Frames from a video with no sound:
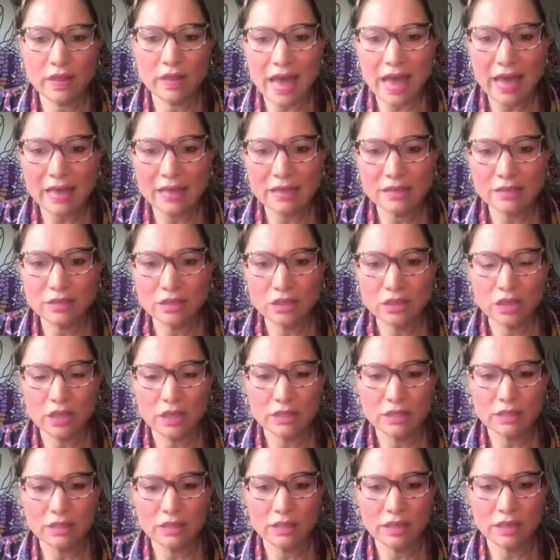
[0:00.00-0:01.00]
that is
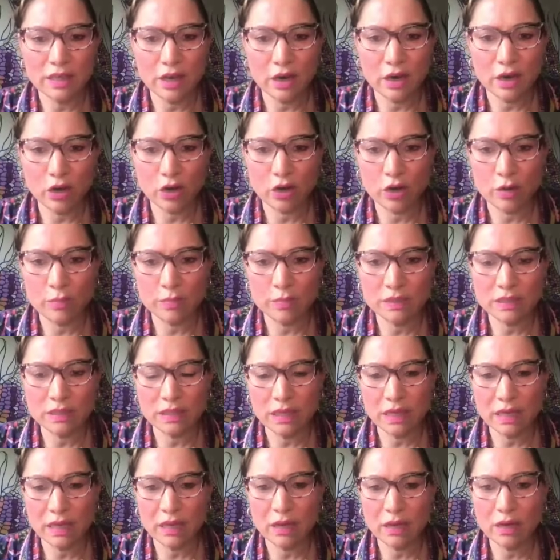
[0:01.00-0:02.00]
just the herbs,
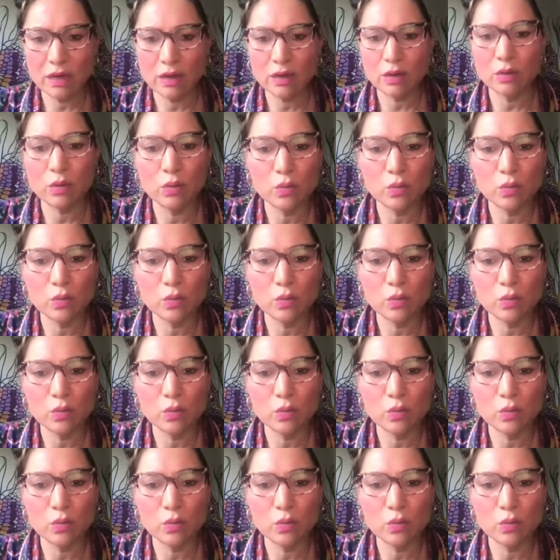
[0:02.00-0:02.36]
the